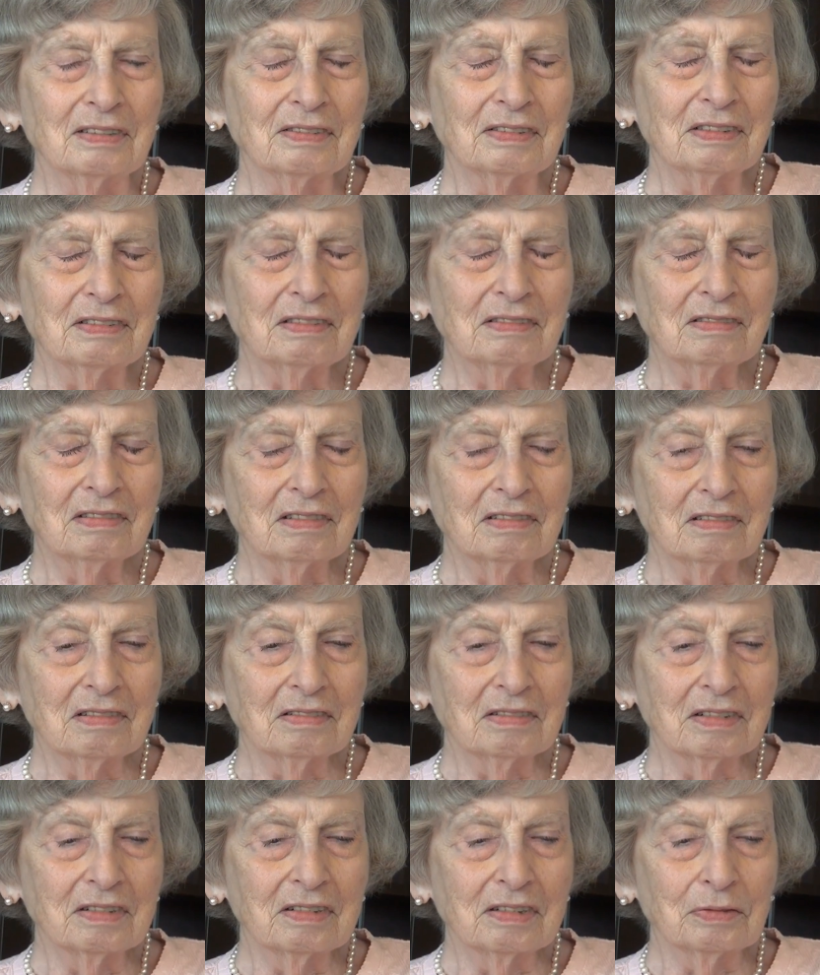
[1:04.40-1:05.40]
uh,
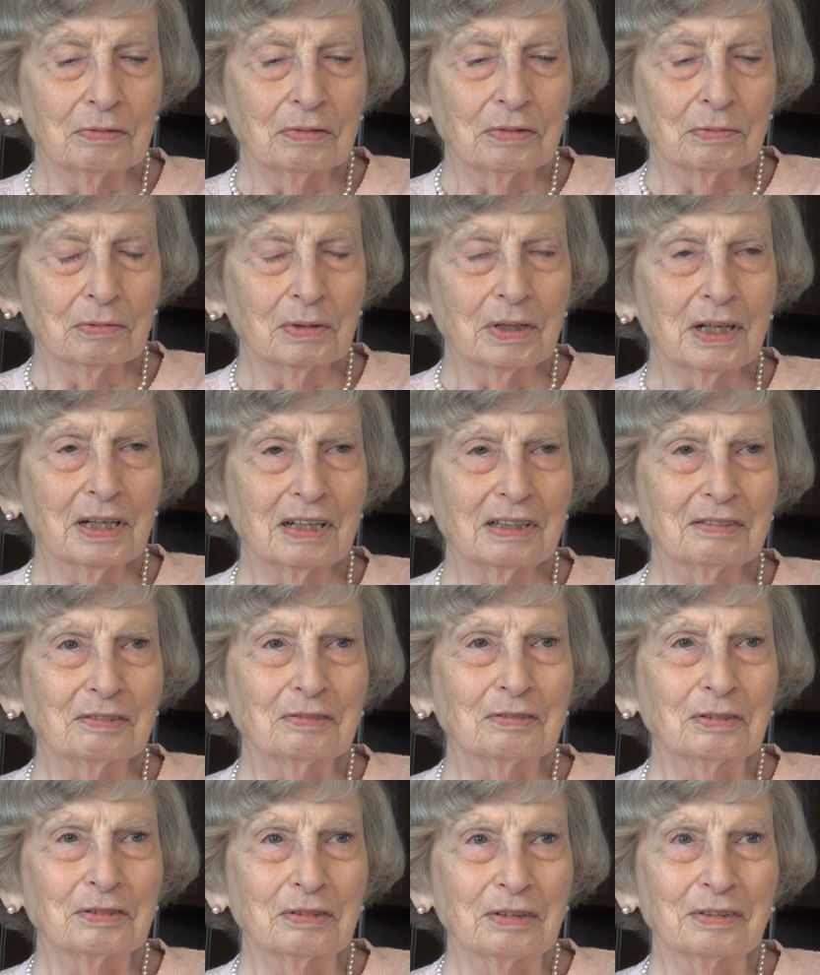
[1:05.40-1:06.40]
we had
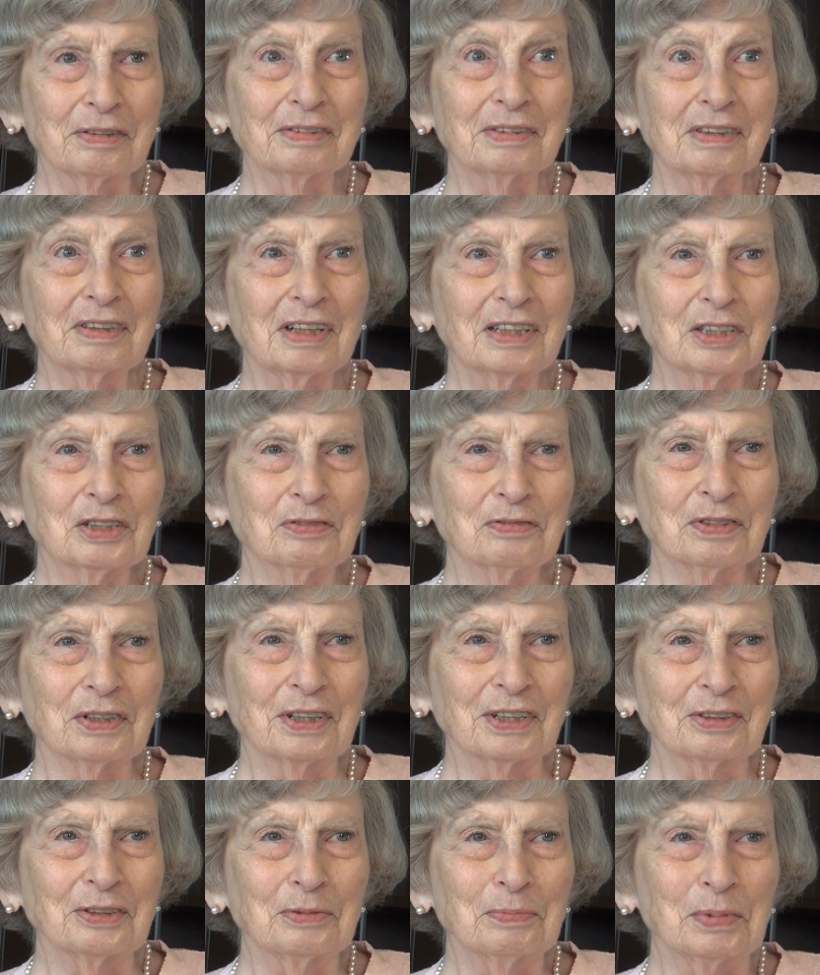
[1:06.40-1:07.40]
lots of
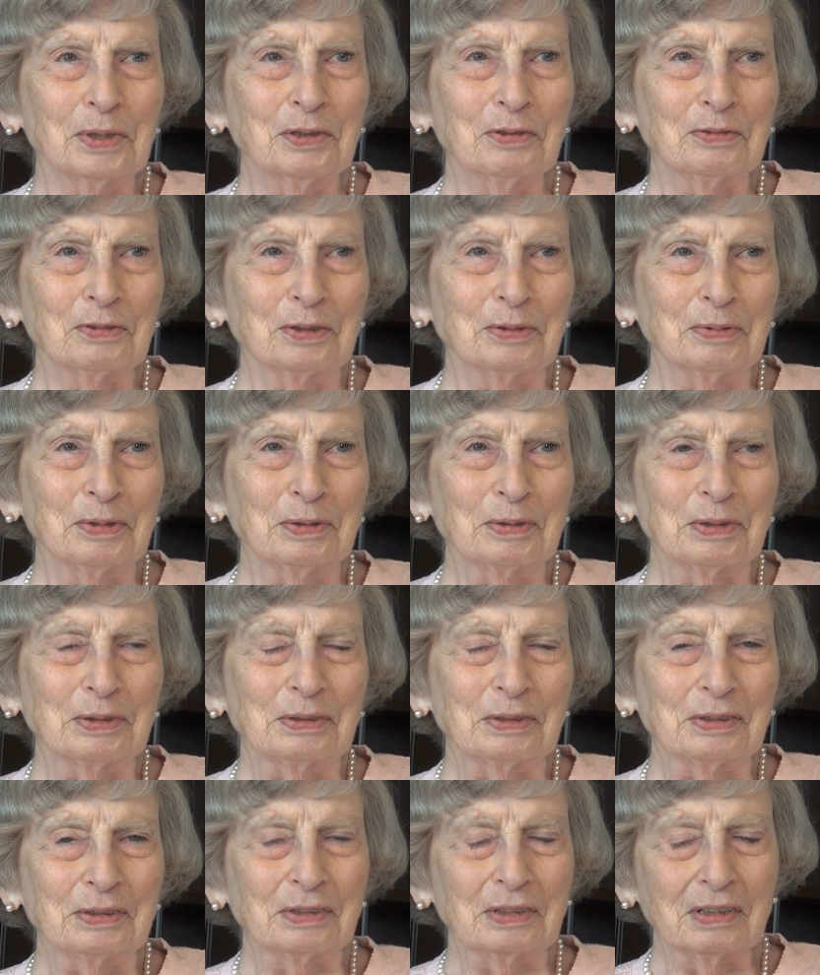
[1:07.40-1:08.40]
very good beef when we were
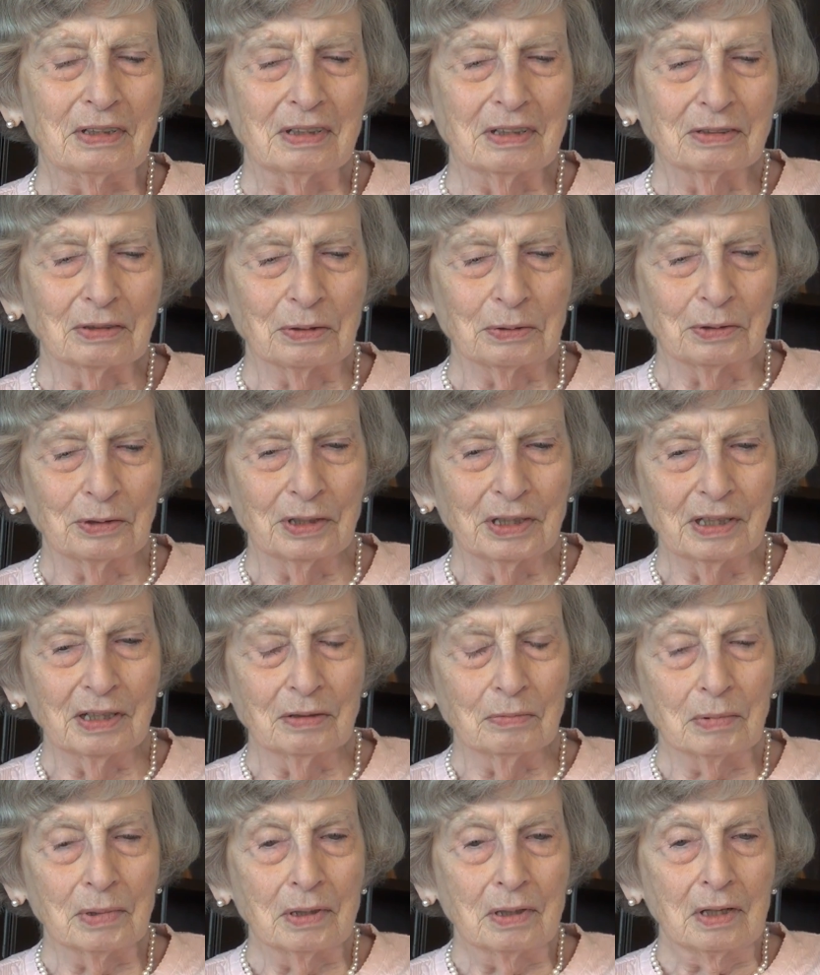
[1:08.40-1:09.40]
growing
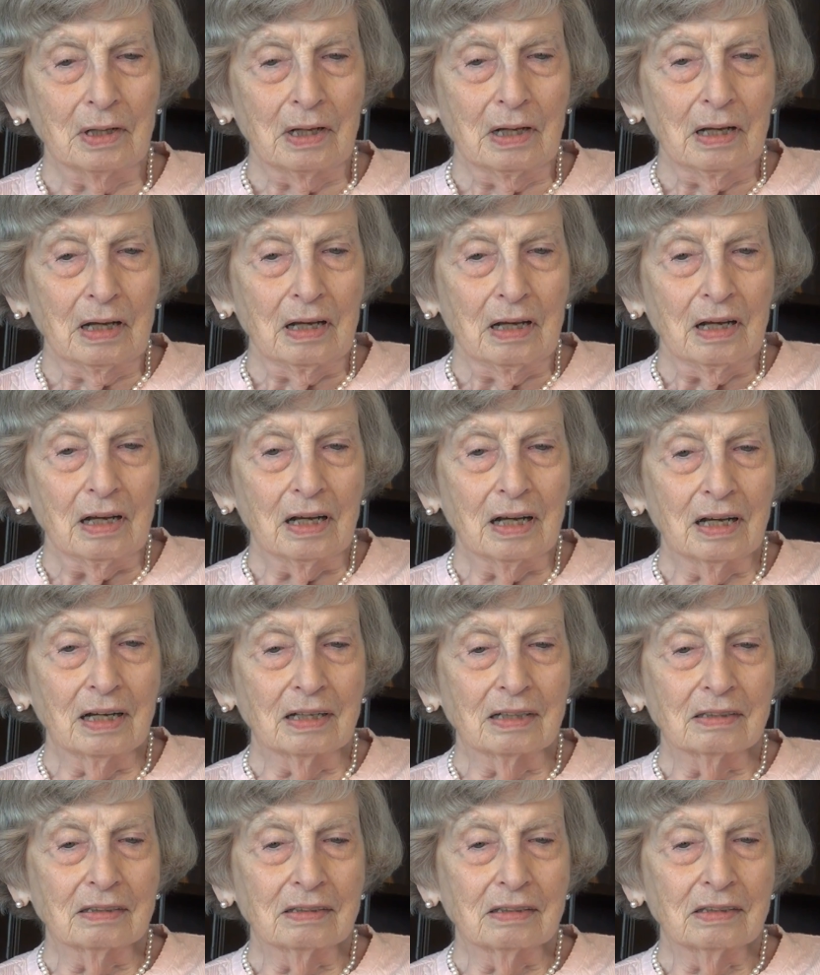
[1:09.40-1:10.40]
up.
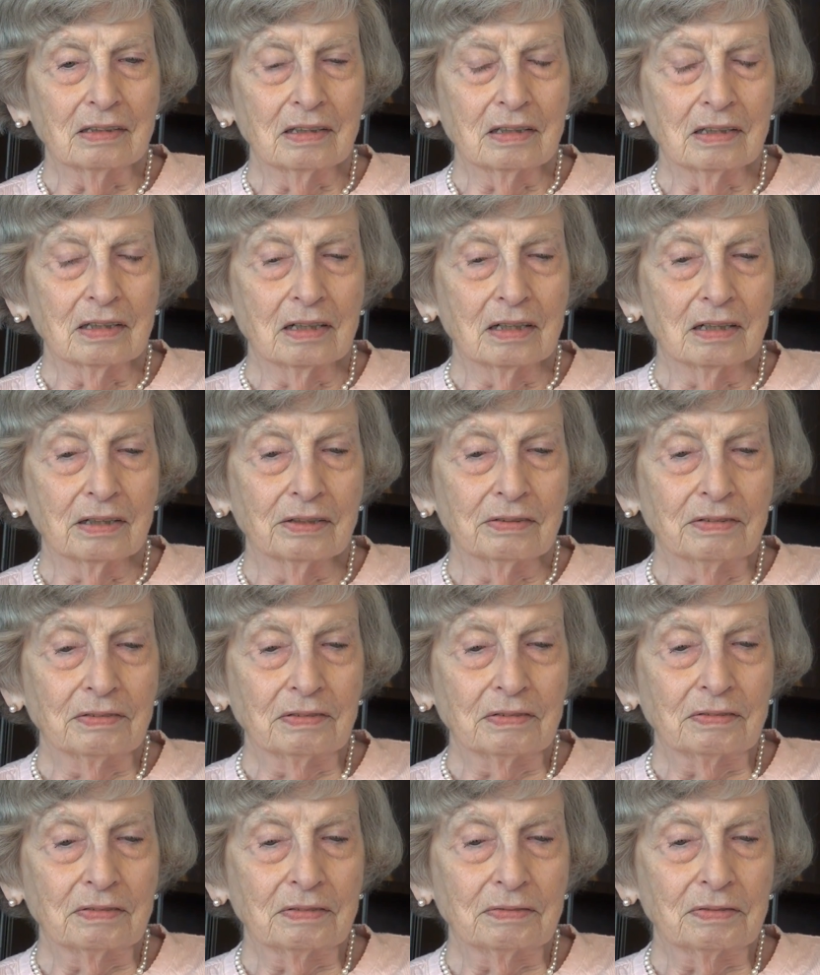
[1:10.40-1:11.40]
And uh,
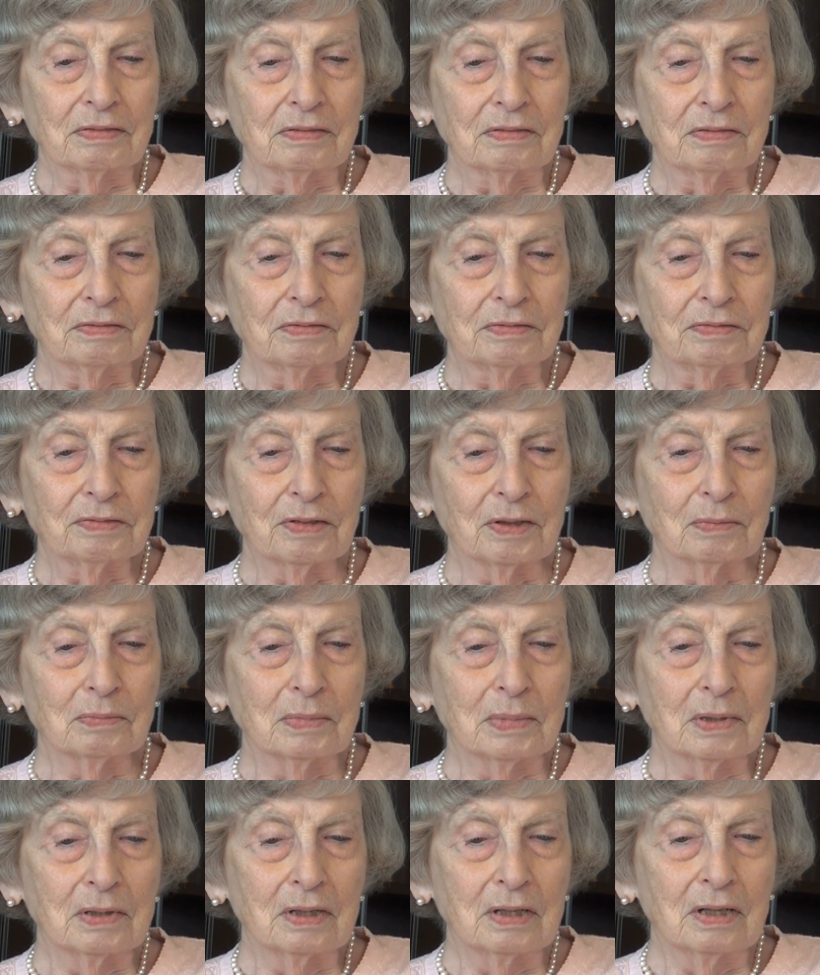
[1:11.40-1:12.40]

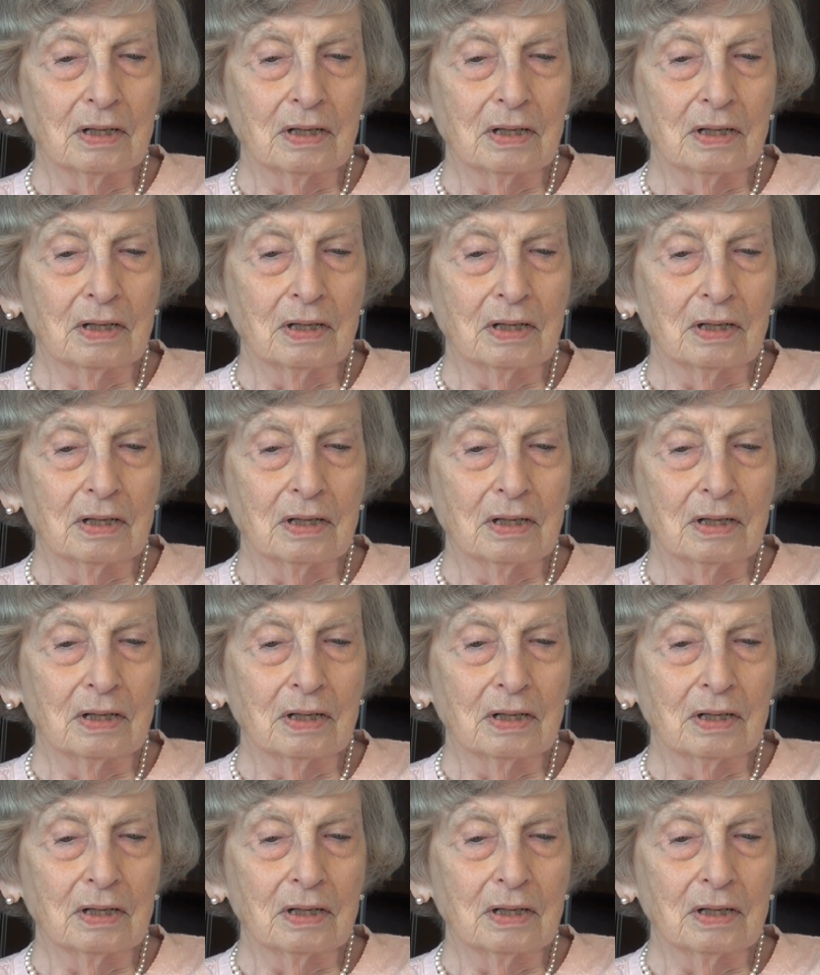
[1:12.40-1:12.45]
from